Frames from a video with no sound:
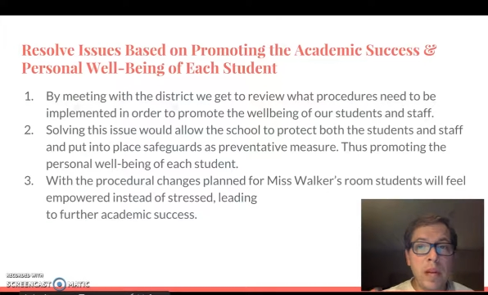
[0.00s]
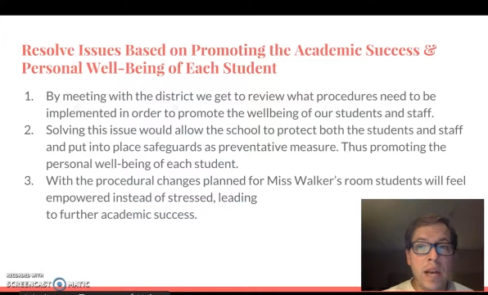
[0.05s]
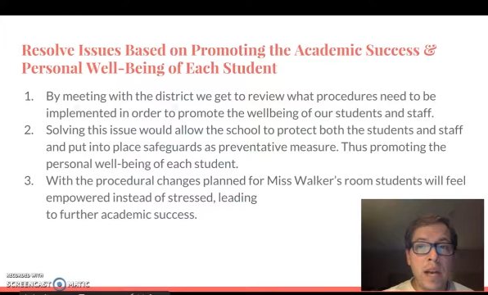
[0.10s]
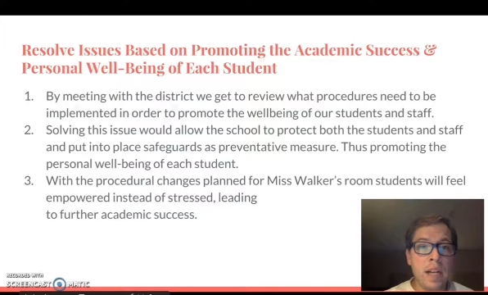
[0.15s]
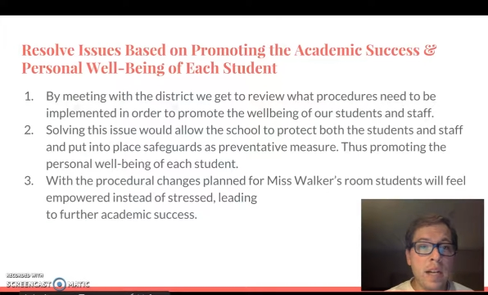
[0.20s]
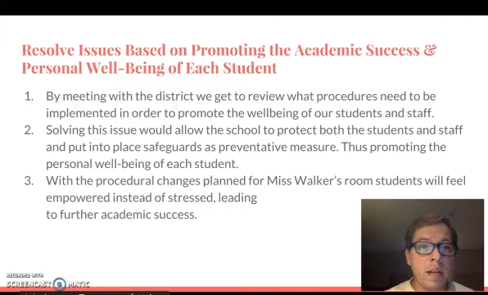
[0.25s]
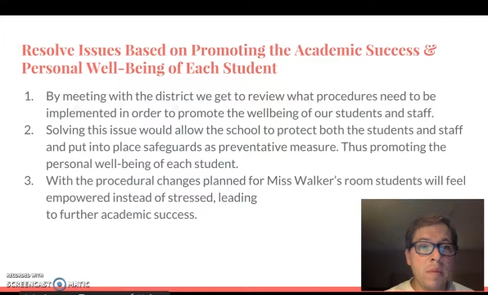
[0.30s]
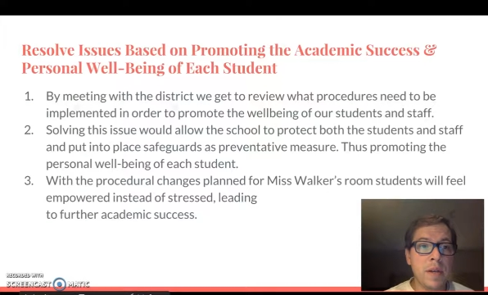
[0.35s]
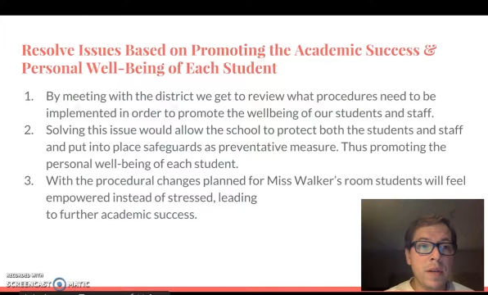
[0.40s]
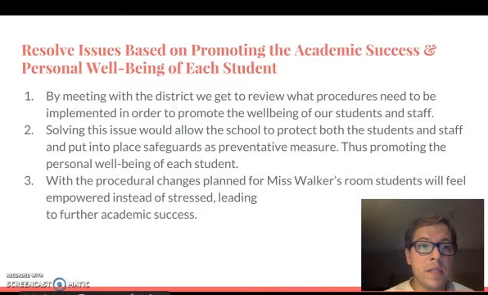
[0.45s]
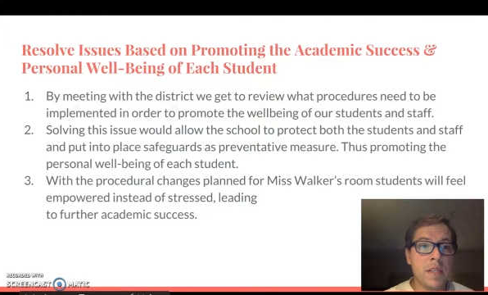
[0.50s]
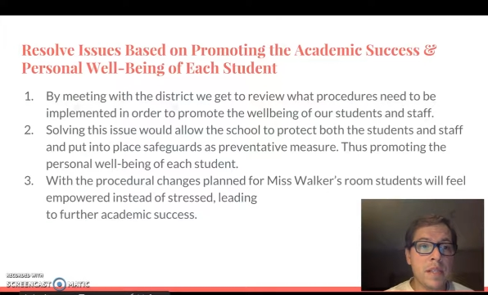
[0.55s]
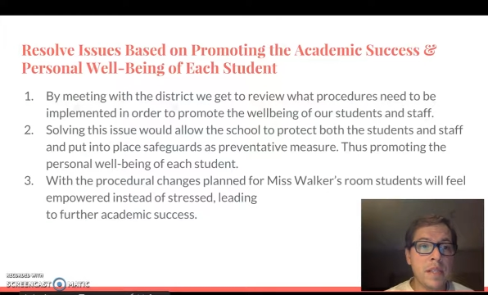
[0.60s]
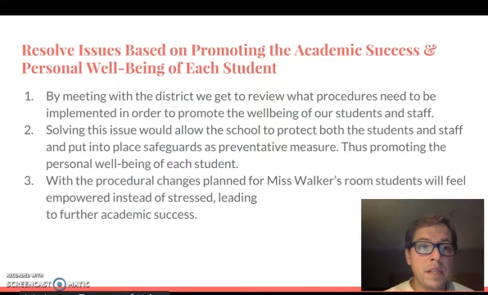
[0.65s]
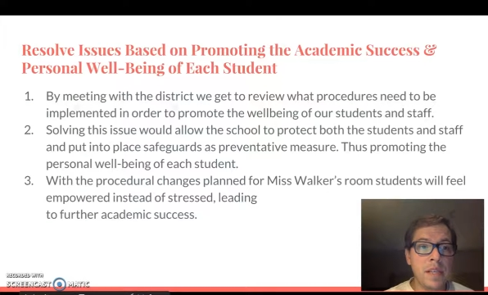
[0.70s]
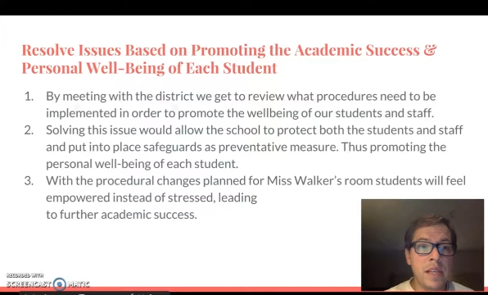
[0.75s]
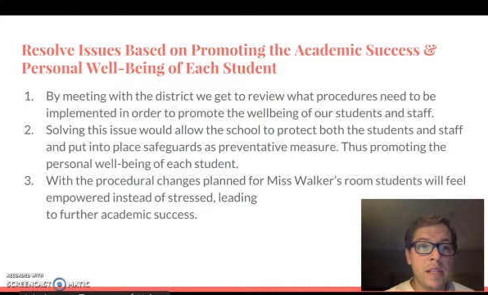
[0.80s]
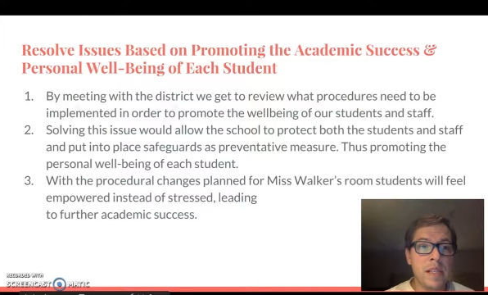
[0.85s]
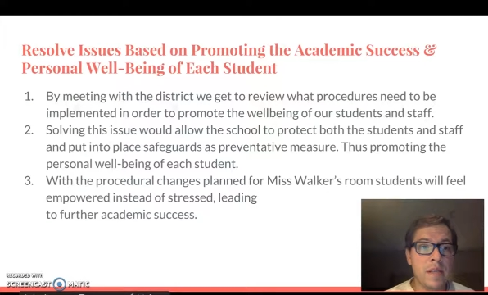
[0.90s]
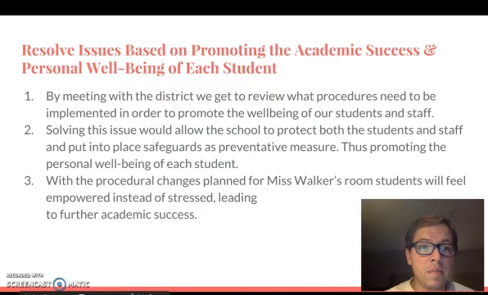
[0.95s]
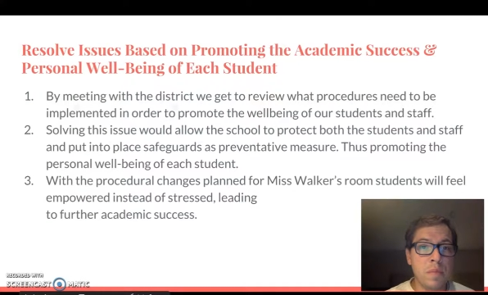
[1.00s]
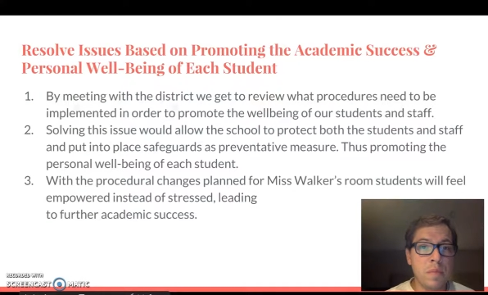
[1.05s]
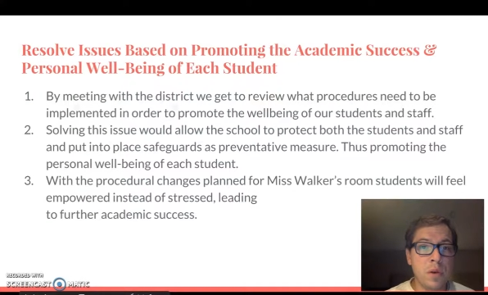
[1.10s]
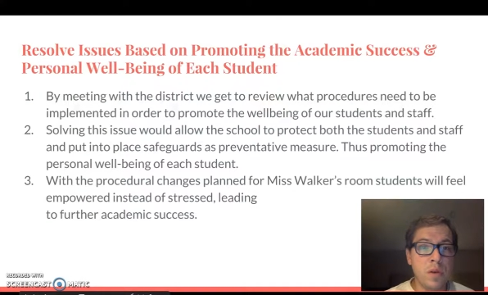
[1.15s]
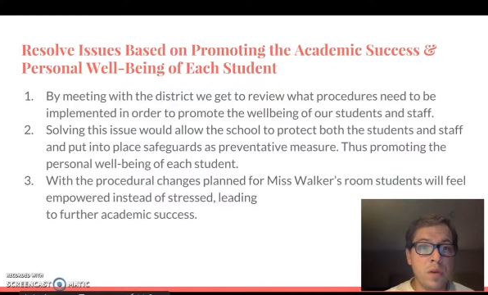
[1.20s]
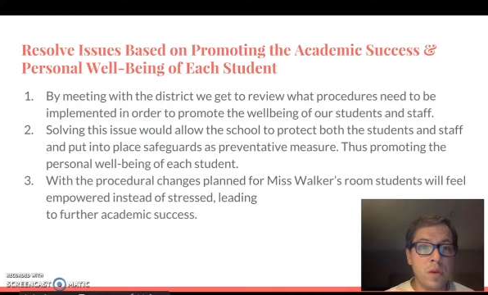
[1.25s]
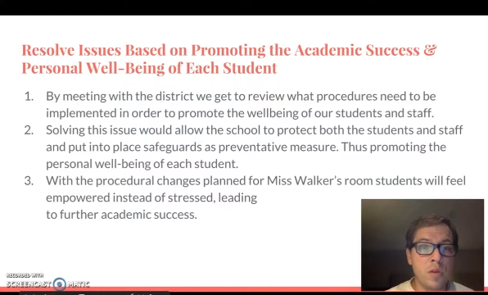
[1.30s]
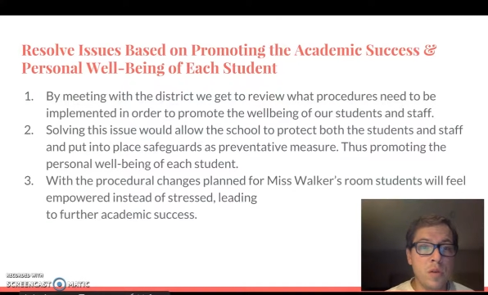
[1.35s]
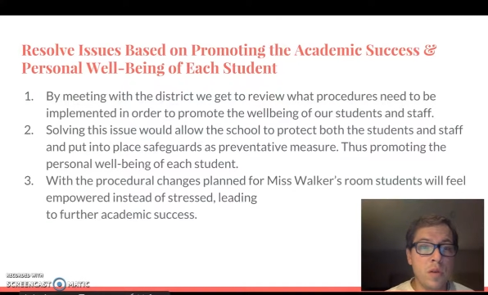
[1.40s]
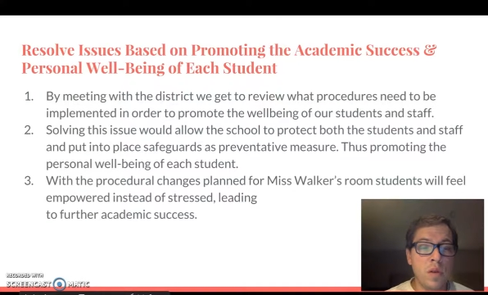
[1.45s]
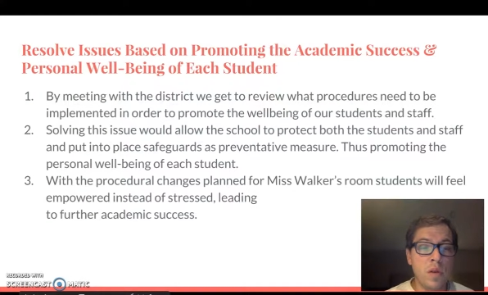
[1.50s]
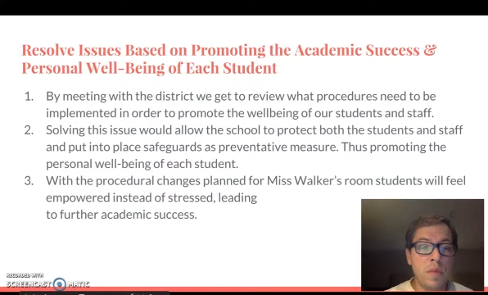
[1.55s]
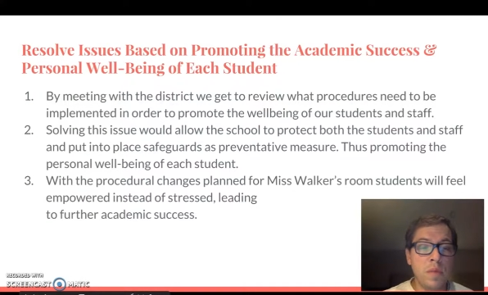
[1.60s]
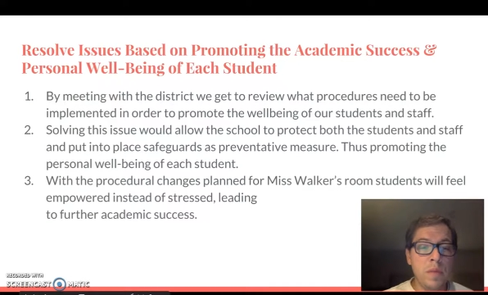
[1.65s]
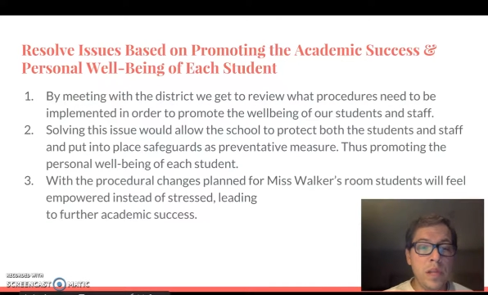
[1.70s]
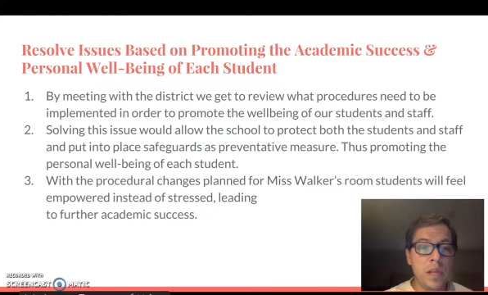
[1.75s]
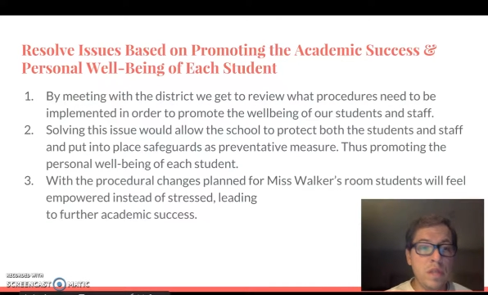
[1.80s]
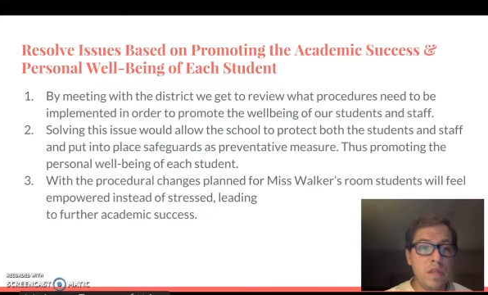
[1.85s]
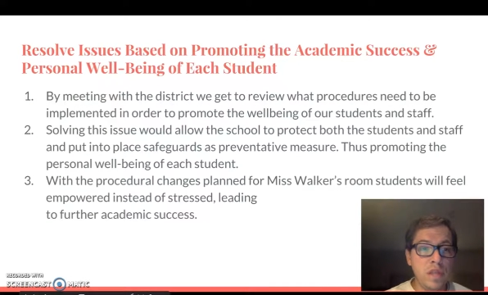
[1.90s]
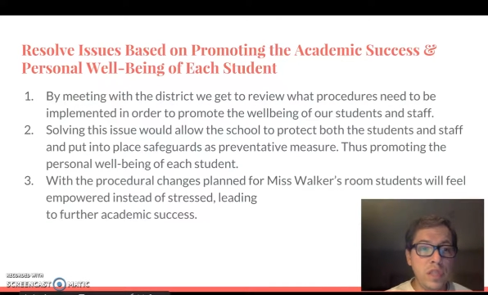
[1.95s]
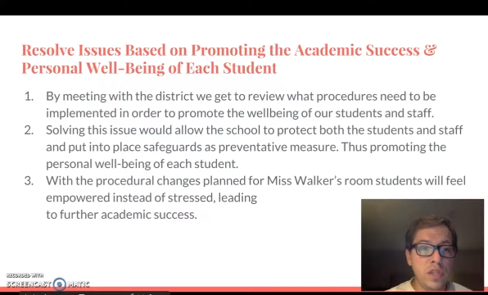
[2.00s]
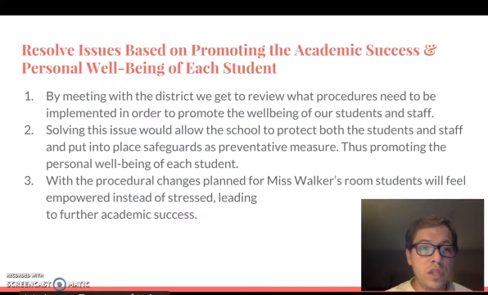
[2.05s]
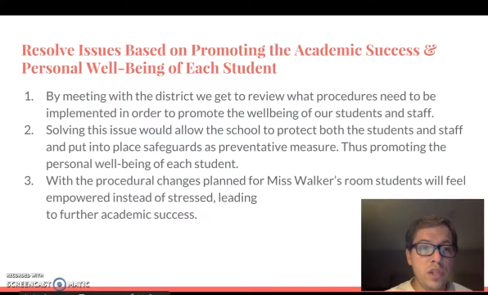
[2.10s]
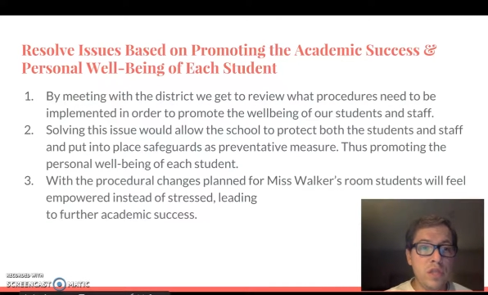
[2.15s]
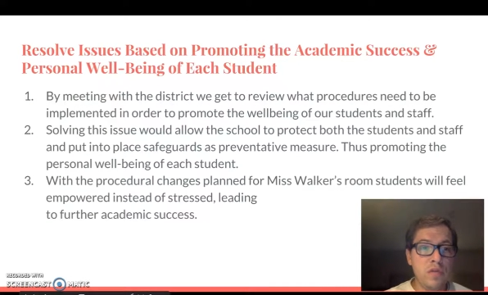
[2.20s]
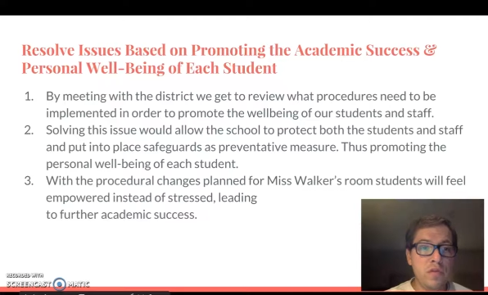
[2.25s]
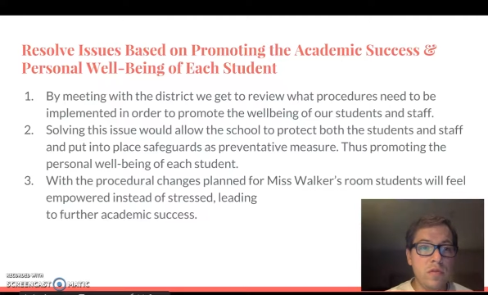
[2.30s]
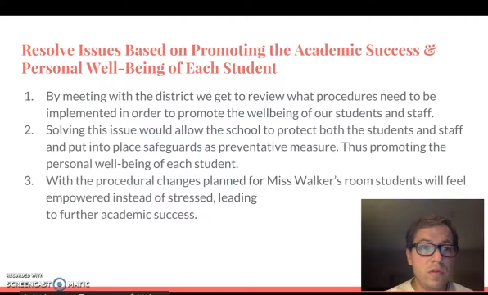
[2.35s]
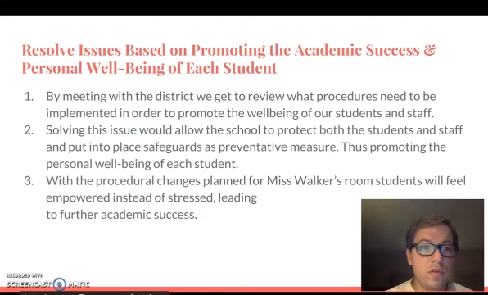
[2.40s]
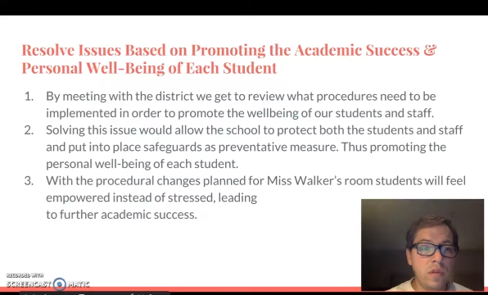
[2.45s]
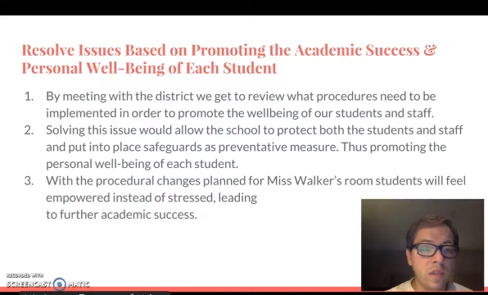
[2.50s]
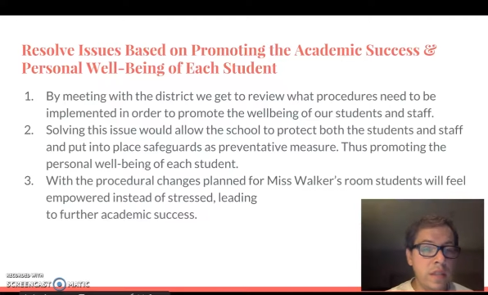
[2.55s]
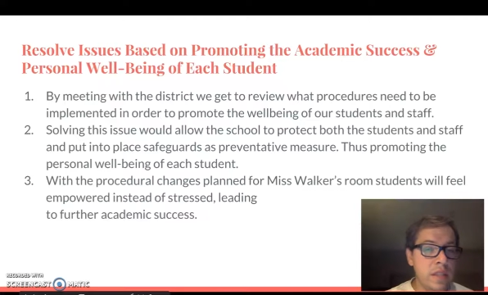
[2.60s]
academic success and personal well-being of each student.